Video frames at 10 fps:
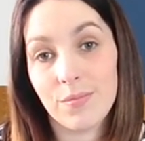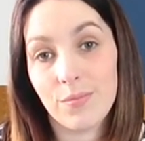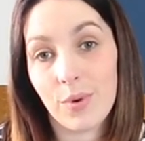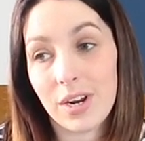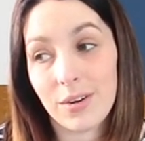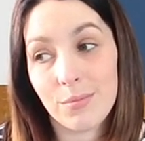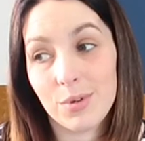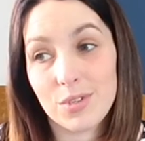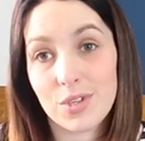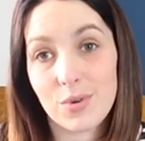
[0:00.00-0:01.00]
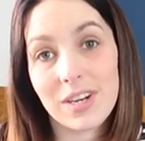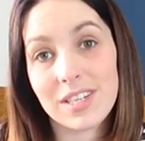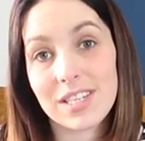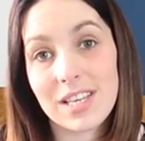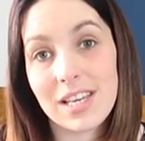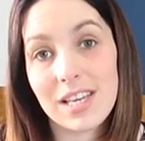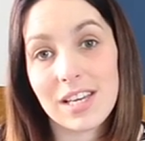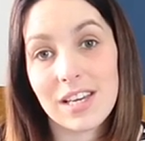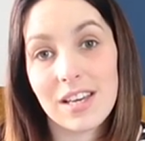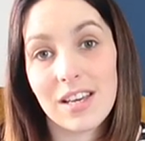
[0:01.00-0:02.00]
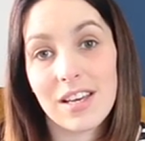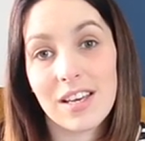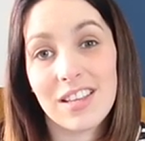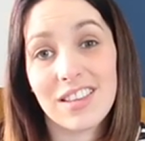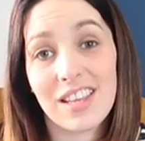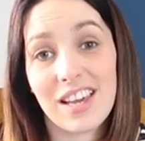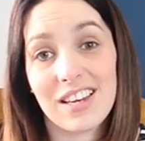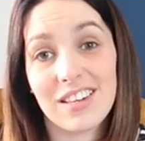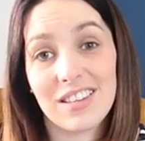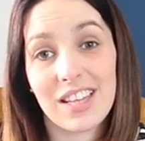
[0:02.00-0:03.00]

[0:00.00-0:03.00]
when I'm up to 20, then